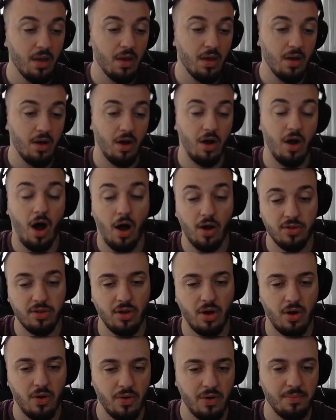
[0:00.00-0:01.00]

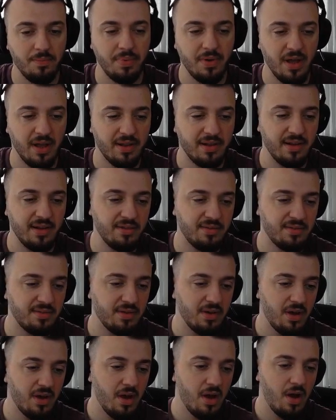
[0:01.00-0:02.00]
Outlaw RMP at
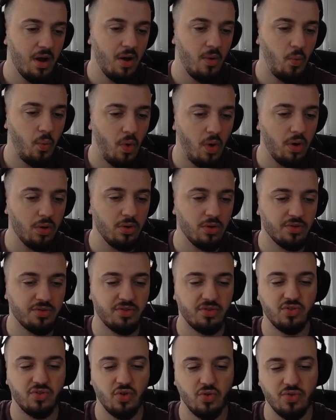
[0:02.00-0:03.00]
least. Warlocks,
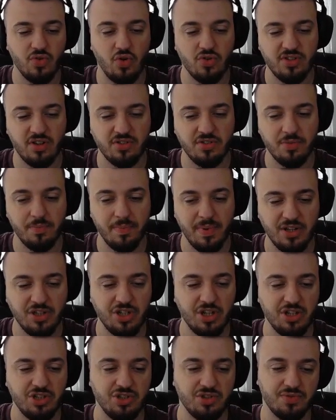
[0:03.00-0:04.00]
so those are the big
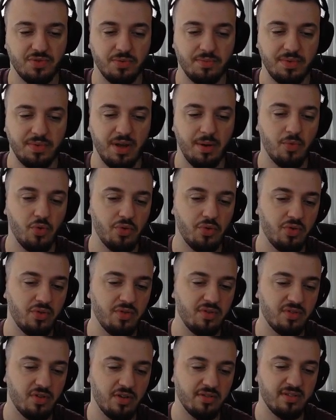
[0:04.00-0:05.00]
changes for me. I'm going to
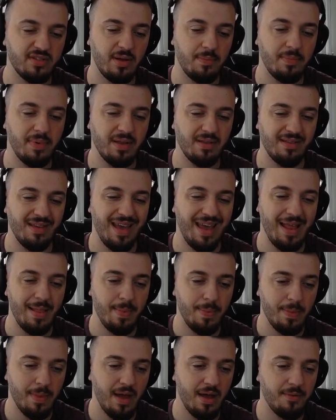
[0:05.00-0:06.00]
discuss it a bit
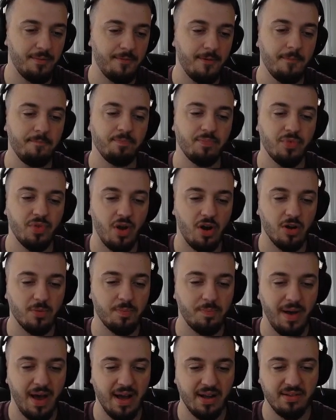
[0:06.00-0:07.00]
in depth.
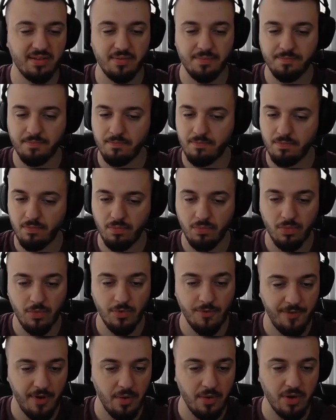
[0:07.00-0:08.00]
Dark Pact,
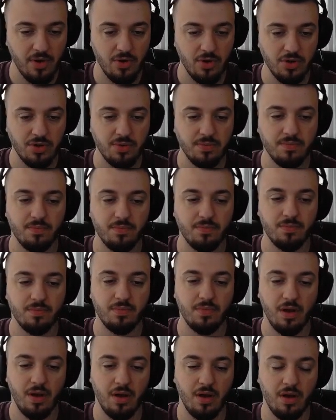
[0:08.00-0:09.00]
very good.
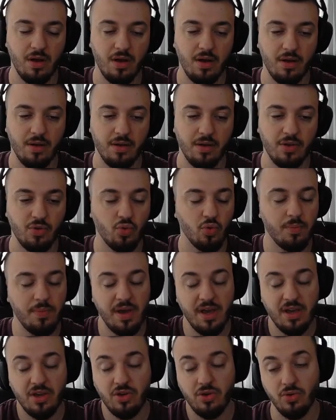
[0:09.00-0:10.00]
It will
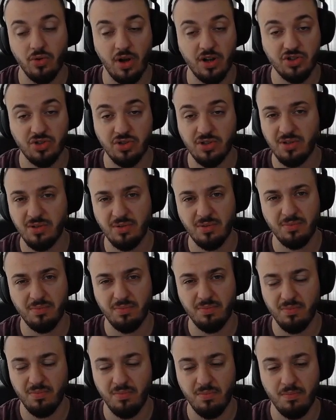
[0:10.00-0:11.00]
make you actually
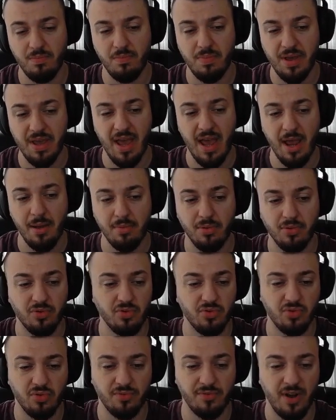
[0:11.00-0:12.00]
be able
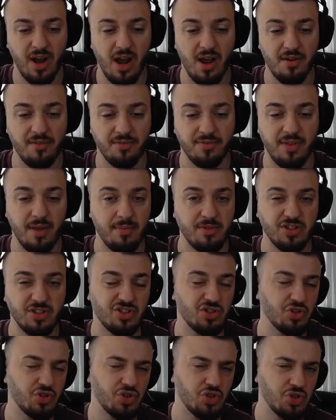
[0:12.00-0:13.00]
to survive damage
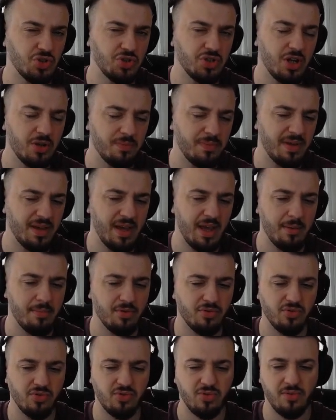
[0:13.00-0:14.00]
that you should not be
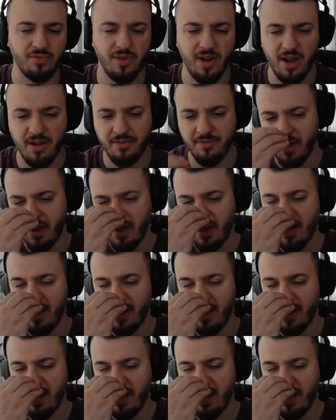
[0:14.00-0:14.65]
able to survive.